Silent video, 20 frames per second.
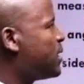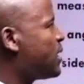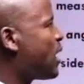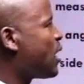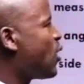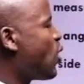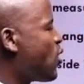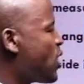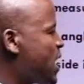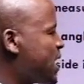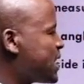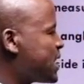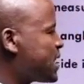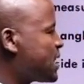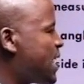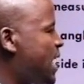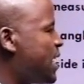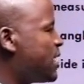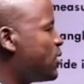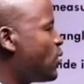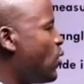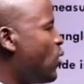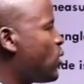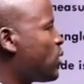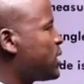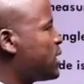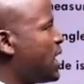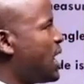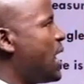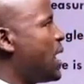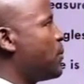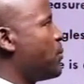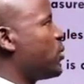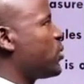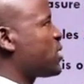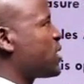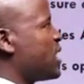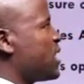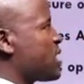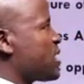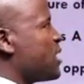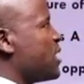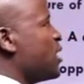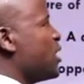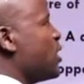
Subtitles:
the longest side or the hypotenuse,